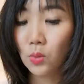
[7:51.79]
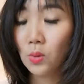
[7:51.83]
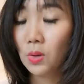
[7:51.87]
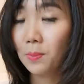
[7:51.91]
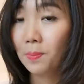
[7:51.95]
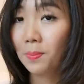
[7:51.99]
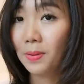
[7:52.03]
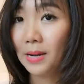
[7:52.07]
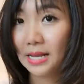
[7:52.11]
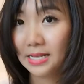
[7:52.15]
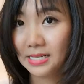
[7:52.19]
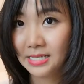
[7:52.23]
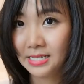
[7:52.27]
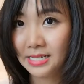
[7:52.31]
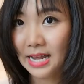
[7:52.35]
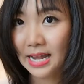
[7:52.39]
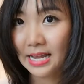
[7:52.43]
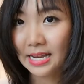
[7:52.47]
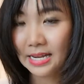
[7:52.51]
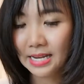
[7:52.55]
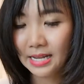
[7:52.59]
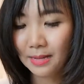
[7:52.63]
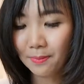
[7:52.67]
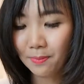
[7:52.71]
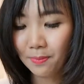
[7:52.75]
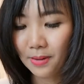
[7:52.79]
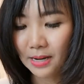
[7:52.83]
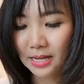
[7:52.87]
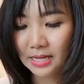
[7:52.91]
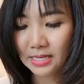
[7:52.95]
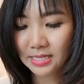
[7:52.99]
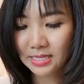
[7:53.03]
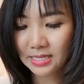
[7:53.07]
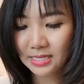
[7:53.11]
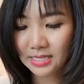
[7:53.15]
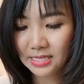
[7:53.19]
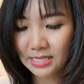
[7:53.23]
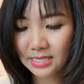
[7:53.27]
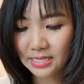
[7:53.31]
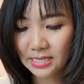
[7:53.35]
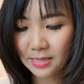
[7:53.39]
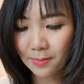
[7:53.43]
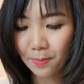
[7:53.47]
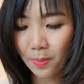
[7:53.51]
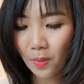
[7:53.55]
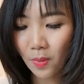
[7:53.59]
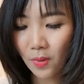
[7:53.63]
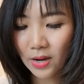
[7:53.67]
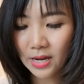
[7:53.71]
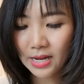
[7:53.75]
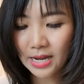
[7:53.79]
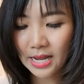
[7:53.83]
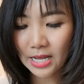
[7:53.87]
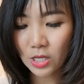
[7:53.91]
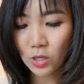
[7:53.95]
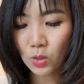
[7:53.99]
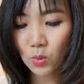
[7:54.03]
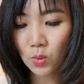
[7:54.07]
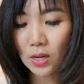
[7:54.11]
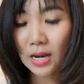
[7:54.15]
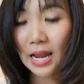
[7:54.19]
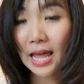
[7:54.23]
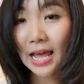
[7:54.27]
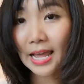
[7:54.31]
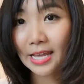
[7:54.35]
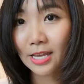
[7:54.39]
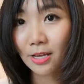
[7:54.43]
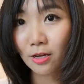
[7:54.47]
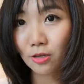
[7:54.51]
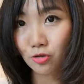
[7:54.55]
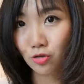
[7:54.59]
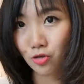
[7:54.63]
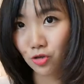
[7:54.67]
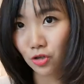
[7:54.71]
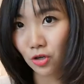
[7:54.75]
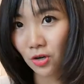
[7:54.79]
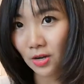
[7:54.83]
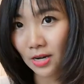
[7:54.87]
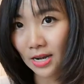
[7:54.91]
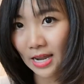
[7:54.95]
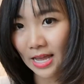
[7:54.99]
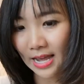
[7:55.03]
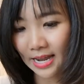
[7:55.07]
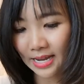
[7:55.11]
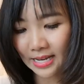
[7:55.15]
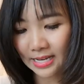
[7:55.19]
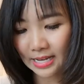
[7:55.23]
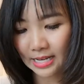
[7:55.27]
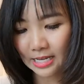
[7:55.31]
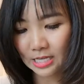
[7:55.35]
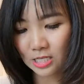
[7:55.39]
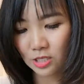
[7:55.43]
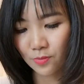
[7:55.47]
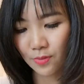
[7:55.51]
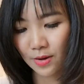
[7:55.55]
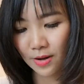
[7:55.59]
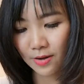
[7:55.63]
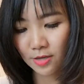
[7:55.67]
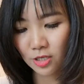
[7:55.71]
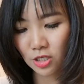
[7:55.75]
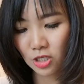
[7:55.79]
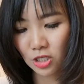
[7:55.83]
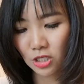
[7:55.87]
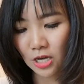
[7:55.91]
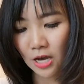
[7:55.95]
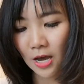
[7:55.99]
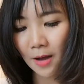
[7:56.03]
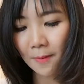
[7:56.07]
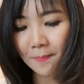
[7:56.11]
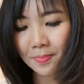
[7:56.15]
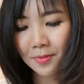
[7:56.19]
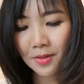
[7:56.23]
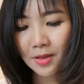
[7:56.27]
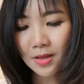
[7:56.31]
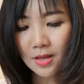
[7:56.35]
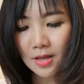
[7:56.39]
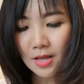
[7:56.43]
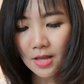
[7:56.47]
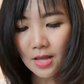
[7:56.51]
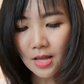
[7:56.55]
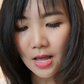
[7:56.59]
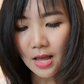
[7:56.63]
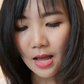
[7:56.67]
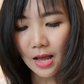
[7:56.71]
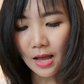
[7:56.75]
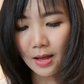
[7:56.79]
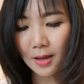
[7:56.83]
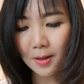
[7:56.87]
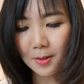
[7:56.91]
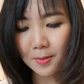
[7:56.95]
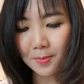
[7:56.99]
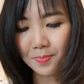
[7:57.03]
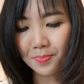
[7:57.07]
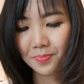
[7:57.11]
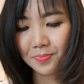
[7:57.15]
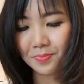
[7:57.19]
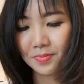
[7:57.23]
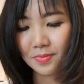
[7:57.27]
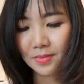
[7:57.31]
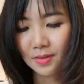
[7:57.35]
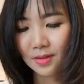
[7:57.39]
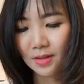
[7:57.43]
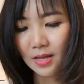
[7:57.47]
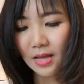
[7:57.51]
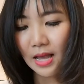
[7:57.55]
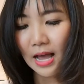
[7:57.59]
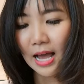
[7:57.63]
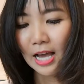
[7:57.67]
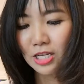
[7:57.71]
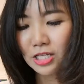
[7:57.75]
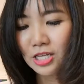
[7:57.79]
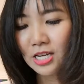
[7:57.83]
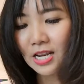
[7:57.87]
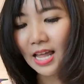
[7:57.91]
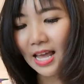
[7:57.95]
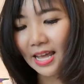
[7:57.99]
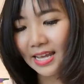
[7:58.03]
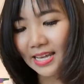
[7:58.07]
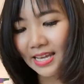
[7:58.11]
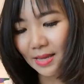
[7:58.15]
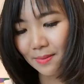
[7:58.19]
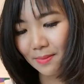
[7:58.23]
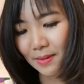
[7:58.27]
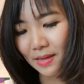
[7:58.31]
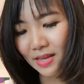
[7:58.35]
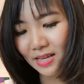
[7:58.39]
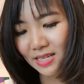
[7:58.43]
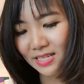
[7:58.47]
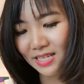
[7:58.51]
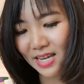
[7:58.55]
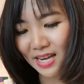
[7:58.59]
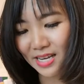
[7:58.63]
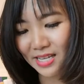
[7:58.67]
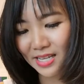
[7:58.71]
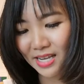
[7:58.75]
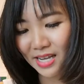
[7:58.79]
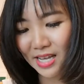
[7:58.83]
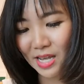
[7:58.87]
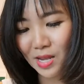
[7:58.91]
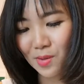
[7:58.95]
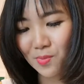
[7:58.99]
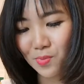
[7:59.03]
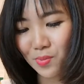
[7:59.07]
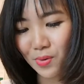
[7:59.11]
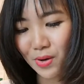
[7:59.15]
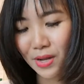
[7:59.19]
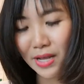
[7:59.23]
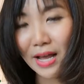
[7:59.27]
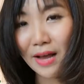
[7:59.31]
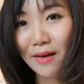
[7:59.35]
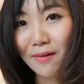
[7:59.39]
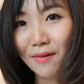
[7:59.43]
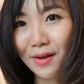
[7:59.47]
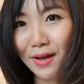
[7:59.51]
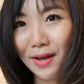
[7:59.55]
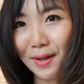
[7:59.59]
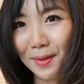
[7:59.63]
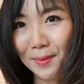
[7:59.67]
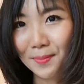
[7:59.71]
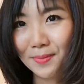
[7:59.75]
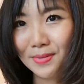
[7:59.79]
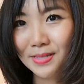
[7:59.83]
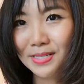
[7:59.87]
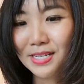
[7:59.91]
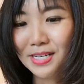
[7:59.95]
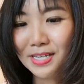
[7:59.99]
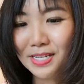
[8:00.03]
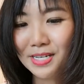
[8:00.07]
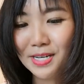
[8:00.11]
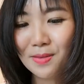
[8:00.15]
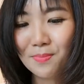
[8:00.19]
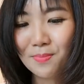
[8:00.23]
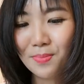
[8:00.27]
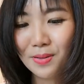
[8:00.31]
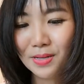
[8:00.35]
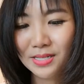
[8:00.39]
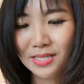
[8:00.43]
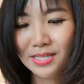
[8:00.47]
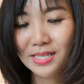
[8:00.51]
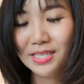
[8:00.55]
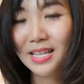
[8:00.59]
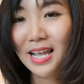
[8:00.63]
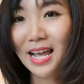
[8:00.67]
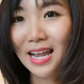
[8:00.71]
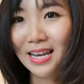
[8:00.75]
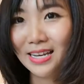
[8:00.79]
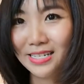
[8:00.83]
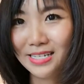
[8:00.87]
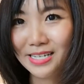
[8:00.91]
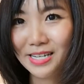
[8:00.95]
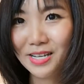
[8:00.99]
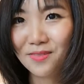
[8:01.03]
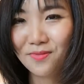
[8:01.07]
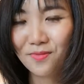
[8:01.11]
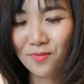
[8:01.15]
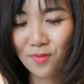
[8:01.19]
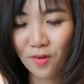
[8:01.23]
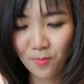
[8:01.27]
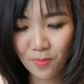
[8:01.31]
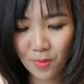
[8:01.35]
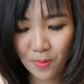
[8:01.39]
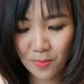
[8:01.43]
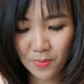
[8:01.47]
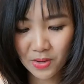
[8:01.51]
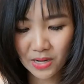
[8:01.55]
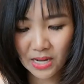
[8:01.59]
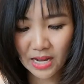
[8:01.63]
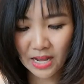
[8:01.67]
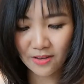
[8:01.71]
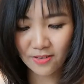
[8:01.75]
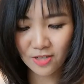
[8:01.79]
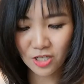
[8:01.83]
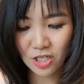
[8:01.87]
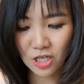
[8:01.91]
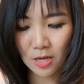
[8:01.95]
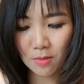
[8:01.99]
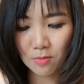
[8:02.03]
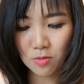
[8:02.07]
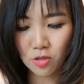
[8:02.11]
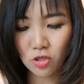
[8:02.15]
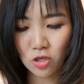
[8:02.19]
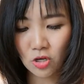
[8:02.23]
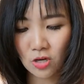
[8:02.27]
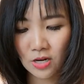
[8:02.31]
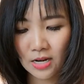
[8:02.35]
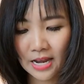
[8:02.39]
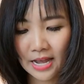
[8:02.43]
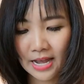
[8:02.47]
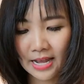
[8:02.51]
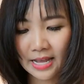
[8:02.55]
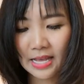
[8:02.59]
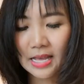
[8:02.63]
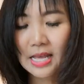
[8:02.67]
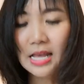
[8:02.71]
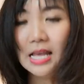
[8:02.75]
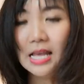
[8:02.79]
plus that, plus the point that you like your jawline that is very sharp. I actually like it because I think it bring out certain personality for people that have sharp jawline.